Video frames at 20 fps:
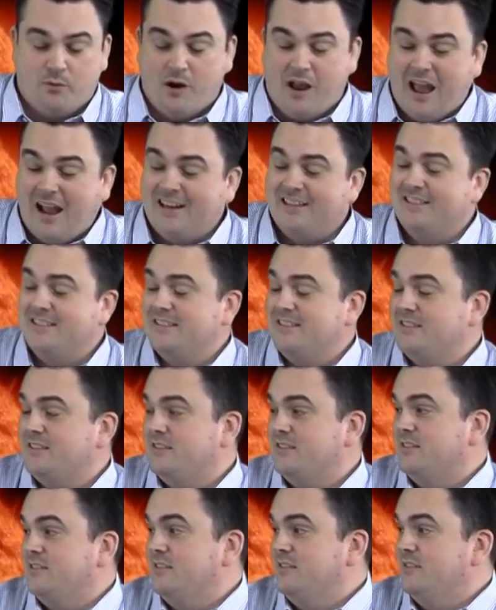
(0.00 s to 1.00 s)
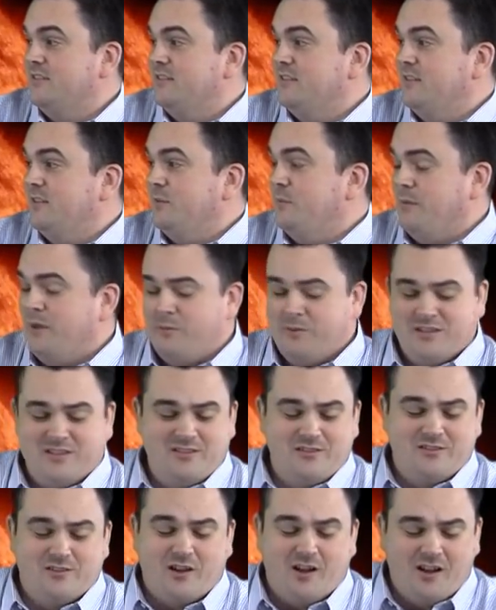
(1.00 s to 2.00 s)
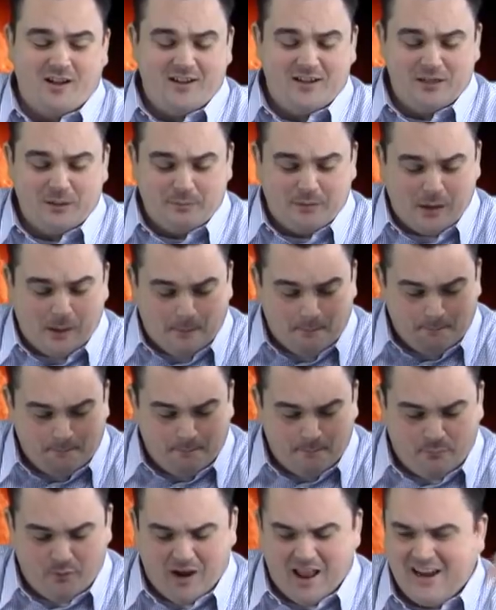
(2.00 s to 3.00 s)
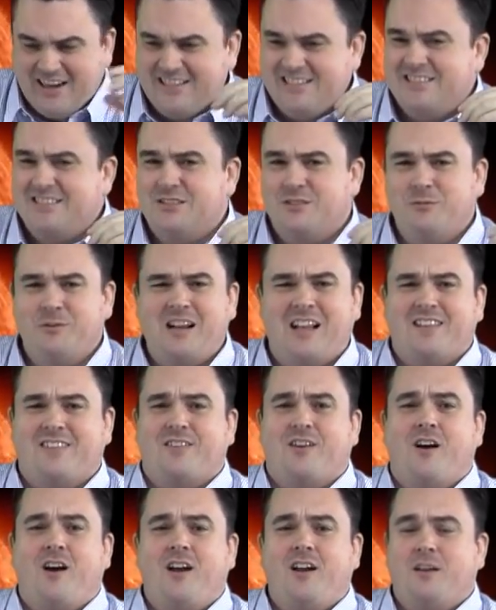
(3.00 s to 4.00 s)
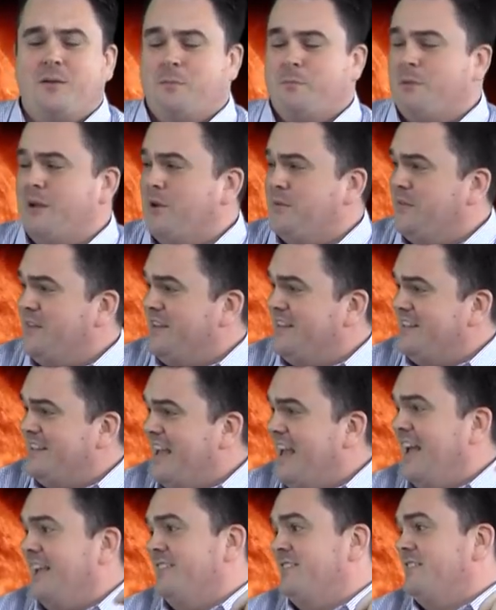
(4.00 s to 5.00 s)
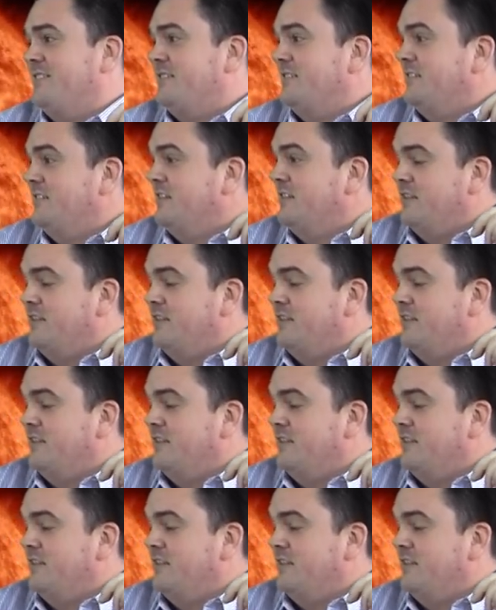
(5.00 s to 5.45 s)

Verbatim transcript: practice. Man, we still talking about practice? We're not talking about the test.